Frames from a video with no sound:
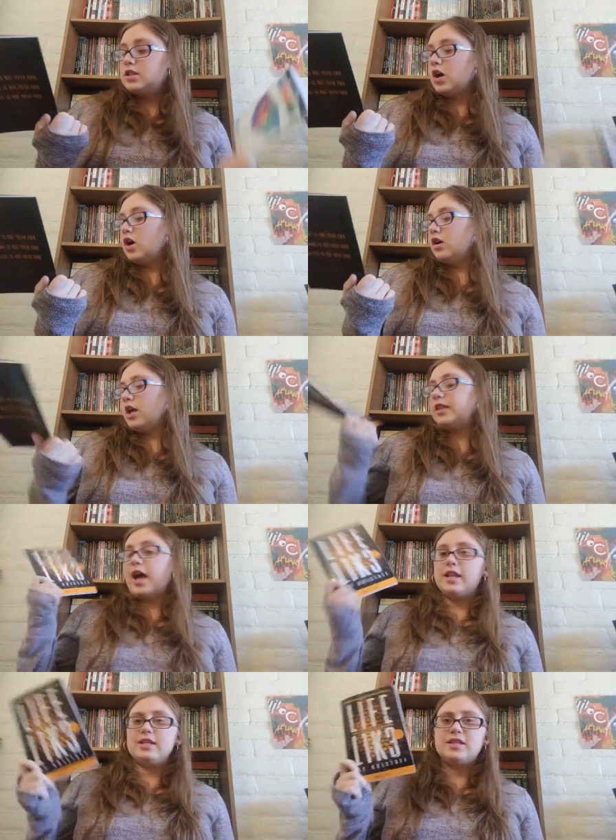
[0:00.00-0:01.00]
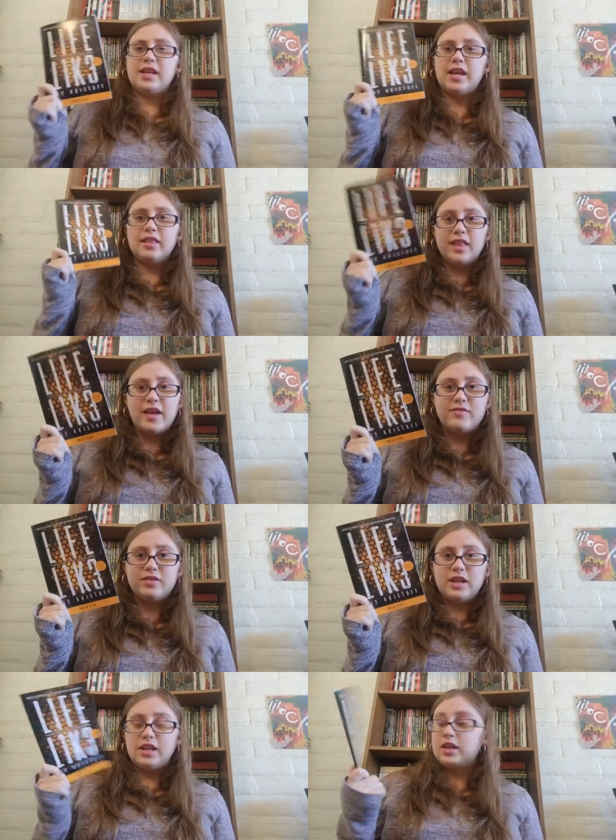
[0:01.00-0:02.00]
so and that is the
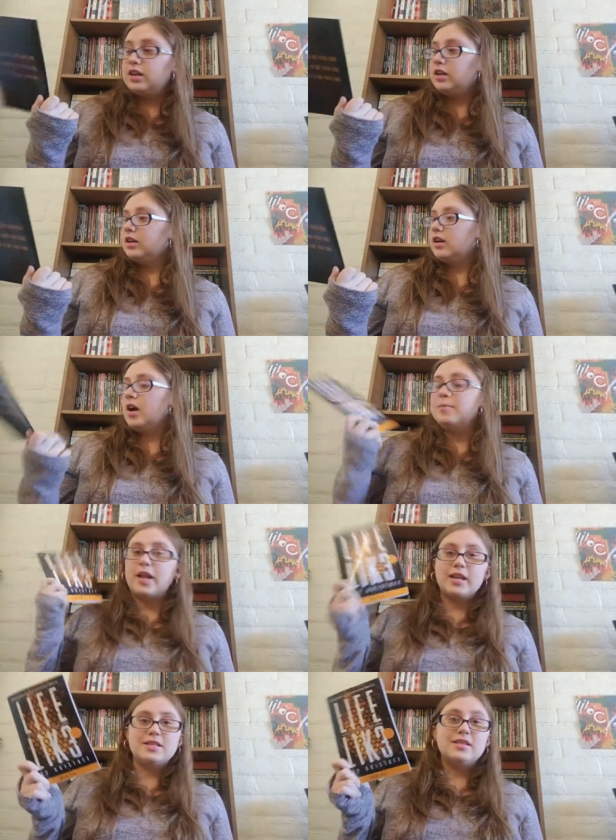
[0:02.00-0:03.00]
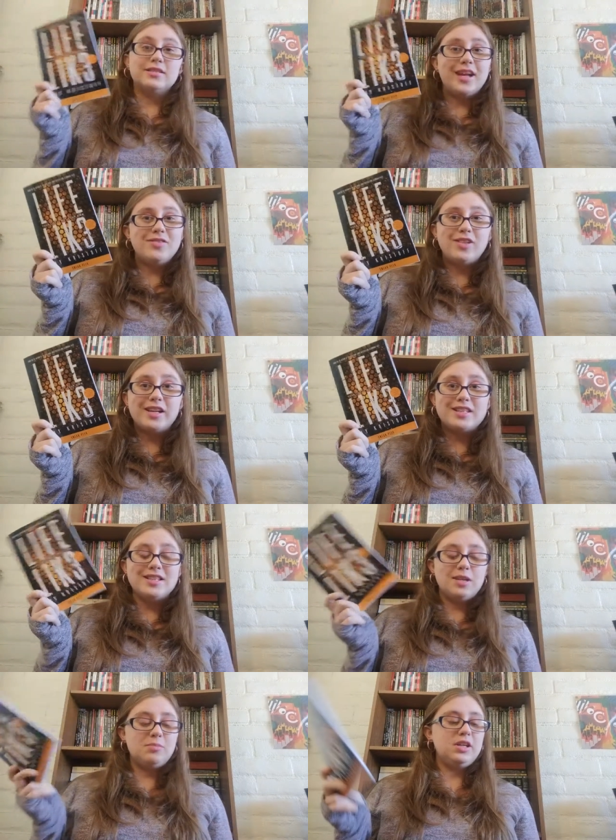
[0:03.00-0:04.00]
life link um, that is the lifelike
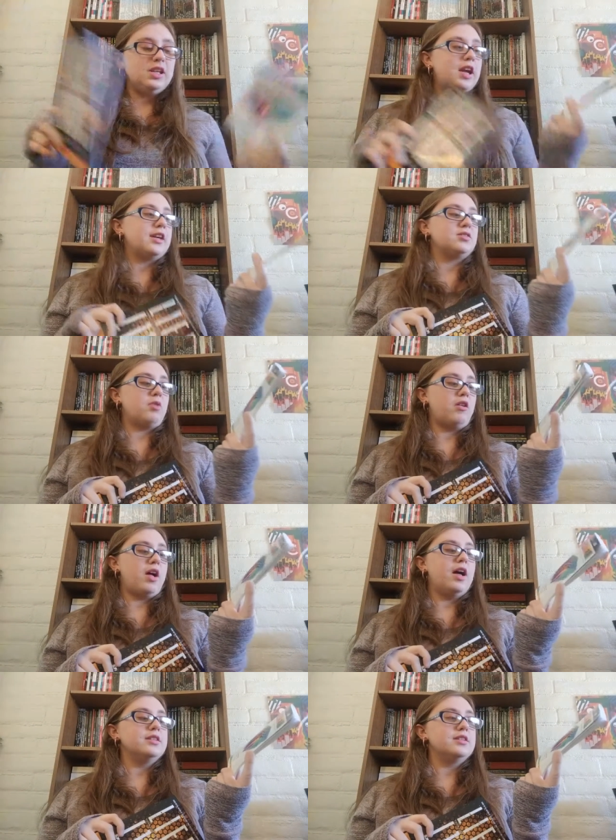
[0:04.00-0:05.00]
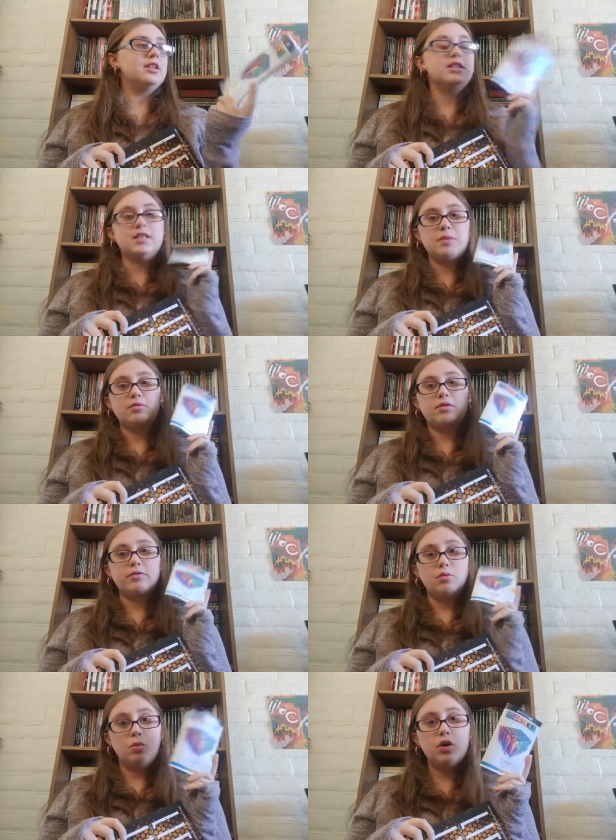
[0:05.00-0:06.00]
sneak peek as well as the sampler
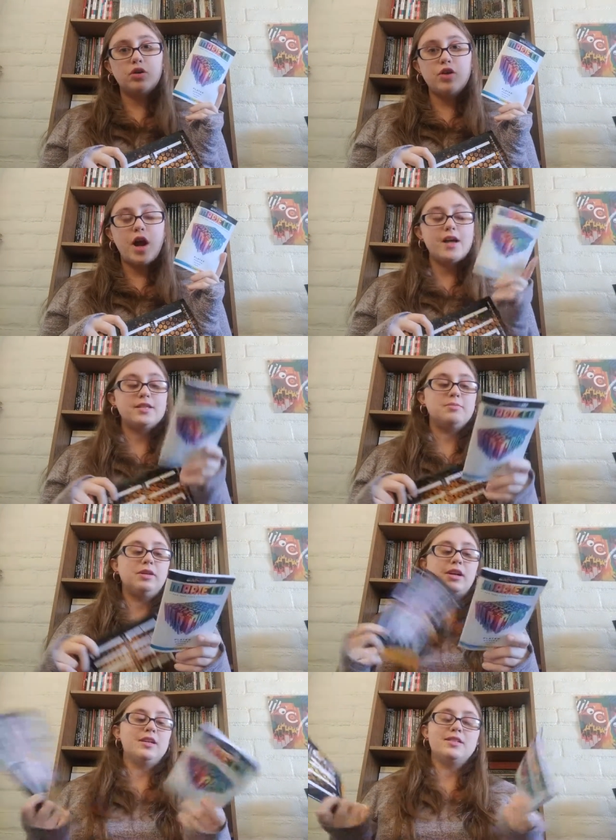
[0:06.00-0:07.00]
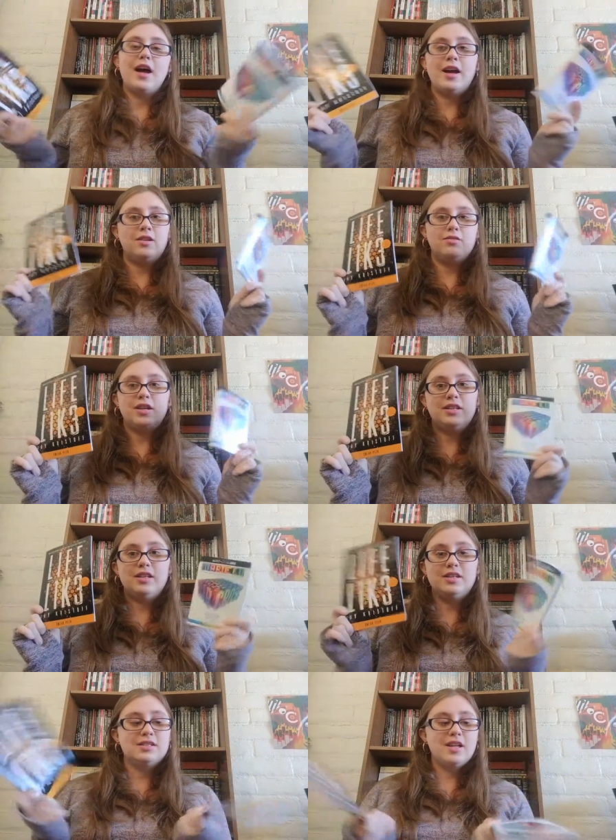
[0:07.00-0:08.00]
for Warcross because i don't need
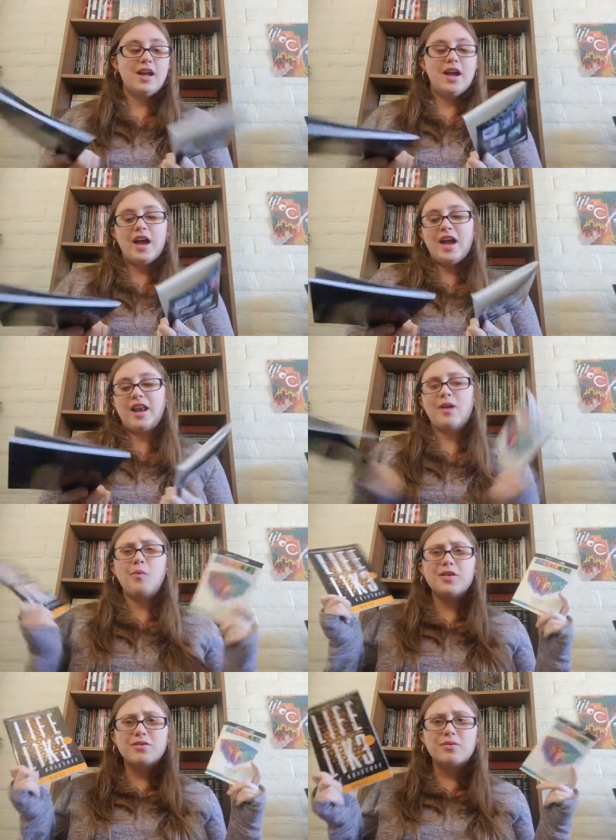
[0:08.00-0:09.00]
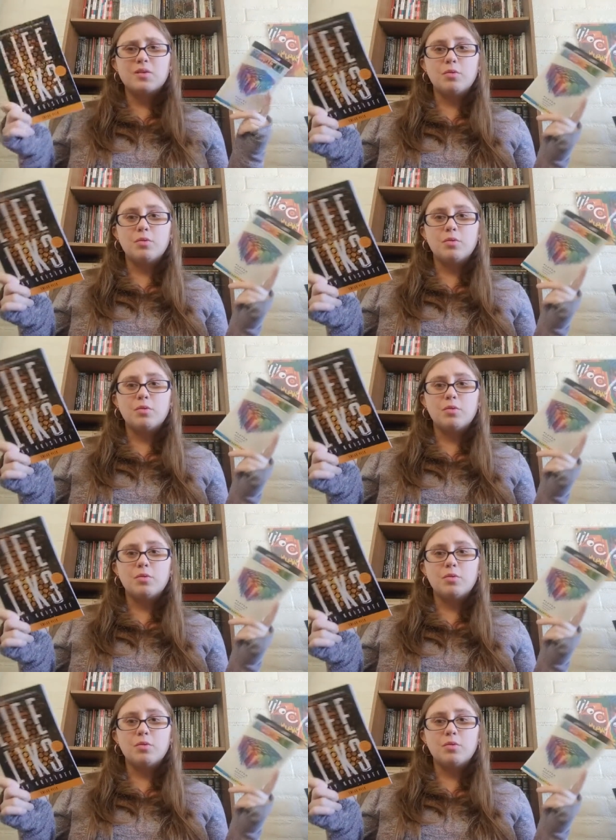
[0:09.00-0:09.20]
these and i don't want to throw